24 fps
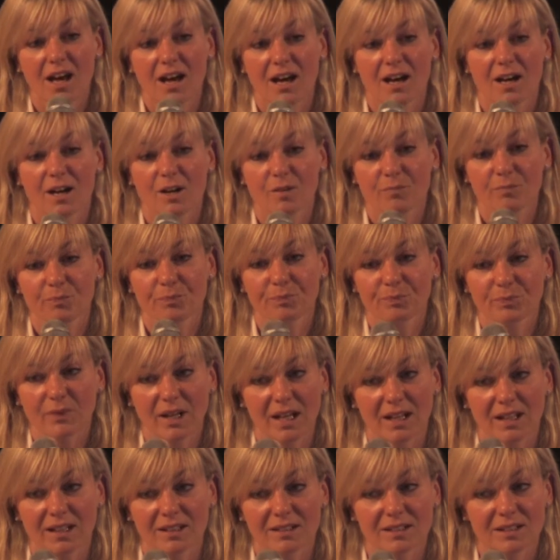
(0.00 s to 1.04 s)

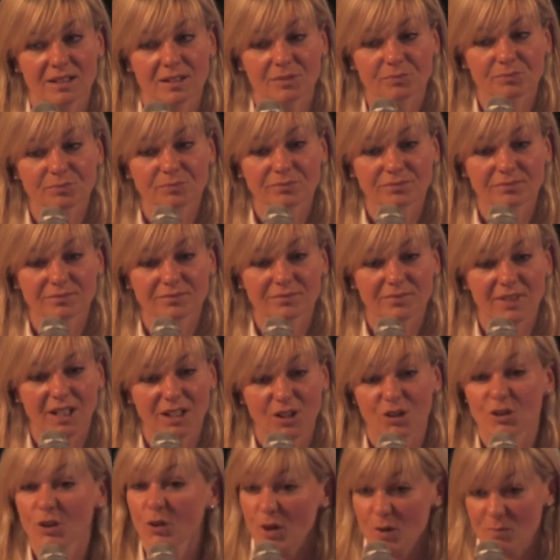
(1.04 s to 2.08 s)
and
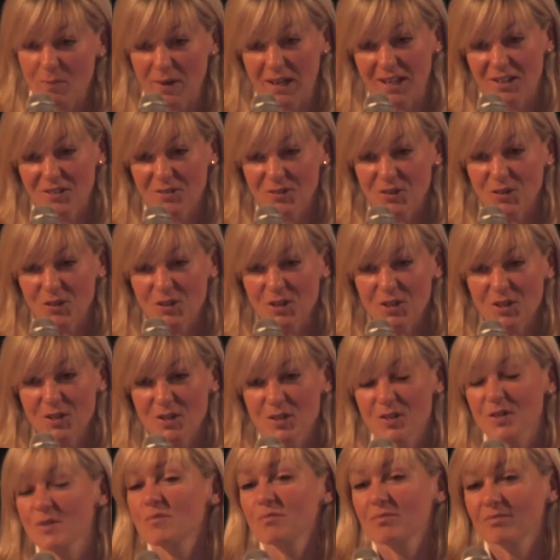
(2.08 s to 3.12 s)
you don't get paid, of
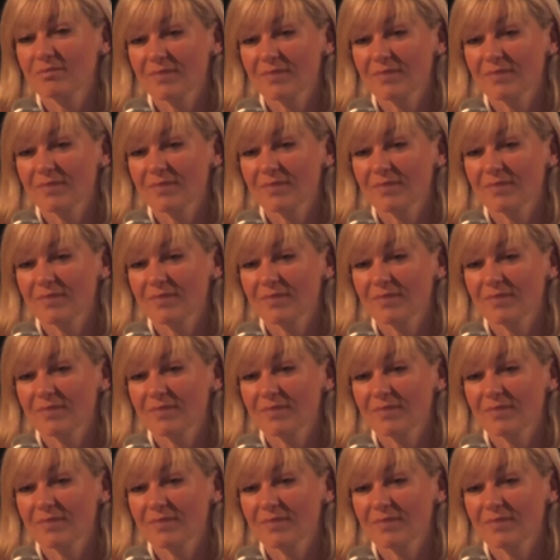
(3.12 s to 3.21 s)
course.